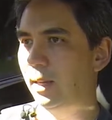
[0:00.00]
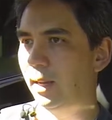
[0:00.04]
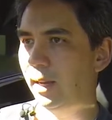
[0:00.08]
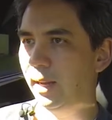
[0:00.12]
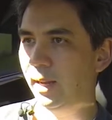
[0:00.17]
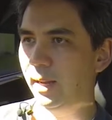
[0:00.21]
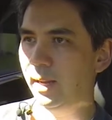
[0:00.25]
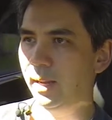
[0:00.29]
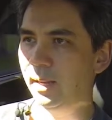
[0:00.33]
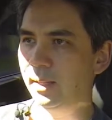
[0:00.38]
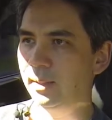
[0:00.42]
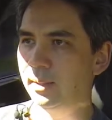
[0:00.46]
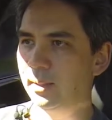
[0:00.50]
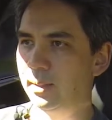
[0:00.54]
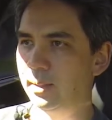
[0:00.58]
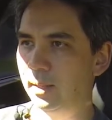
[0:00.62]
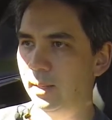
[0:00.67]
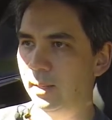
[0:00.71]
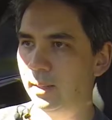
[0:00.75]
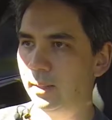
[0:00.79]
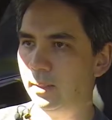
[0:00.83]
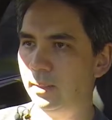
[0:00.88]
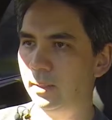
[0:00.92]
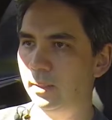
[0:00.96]
and
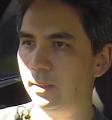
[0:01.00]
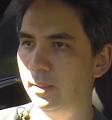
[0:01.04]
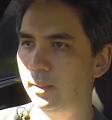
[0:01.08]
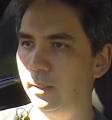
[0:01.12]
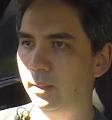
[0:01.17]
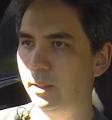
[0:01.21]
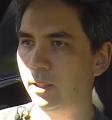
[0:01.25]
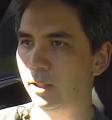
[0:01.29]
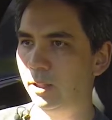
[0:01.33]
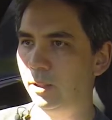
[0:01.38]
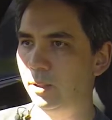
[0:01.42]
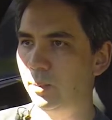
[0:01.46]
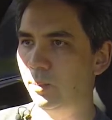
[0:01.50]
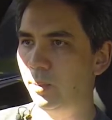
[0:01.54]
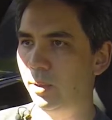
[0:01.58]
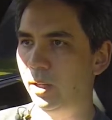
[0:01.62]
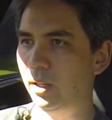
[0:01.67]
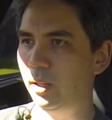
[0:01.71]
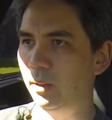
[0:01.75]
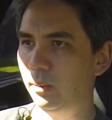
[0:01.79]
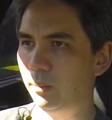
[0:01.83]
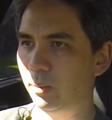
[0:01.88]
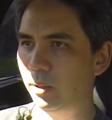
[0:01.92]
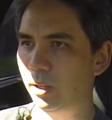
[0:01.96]
you know, it's
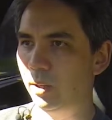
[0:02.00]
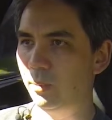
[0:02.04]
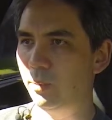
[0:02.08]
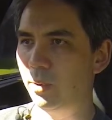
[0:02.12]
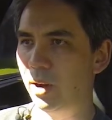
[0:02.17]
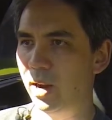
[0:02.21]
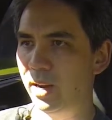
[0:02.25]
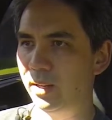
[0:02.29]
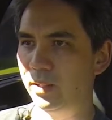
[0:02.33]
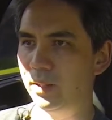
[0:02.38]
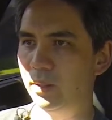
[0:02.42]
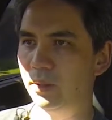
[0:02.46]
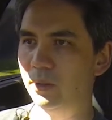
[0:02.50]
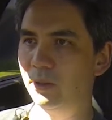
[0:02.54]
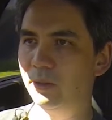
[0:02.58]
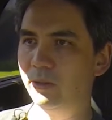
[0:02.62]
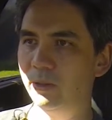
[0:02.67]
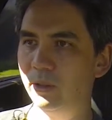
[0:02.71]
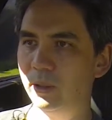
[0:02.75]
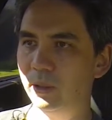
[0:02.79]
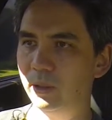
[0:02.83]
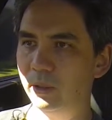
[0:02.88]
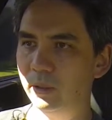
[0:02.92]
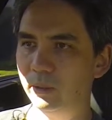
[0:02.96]
pretty practical
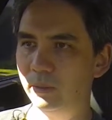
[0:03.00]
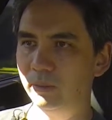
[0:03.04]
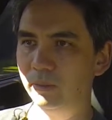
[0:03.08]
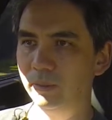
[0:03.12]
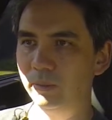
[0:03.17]
for